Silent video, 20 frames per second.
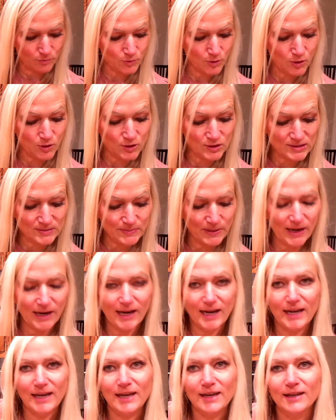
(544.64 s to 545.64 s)
rolls
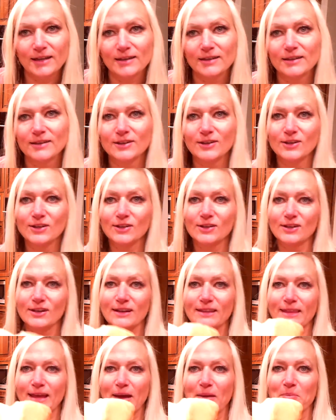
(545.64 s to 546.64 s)
made. Look
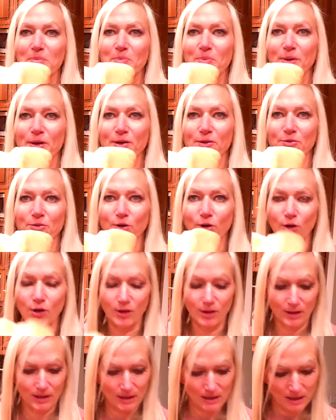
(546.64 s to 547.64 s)
at that big roll.
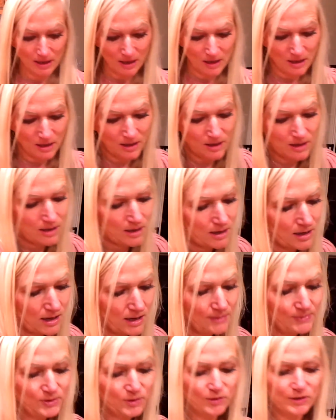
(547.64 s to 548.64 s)

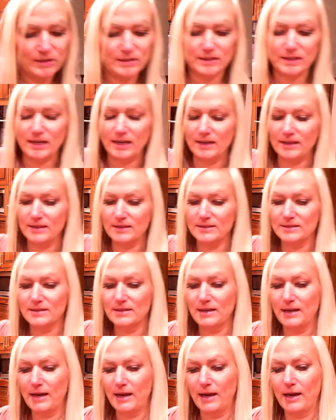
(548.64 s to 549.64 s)
I'm going to cut this in
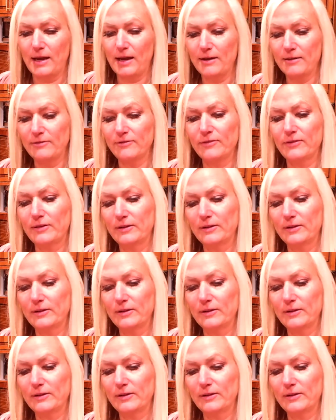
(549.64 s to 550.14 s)
half.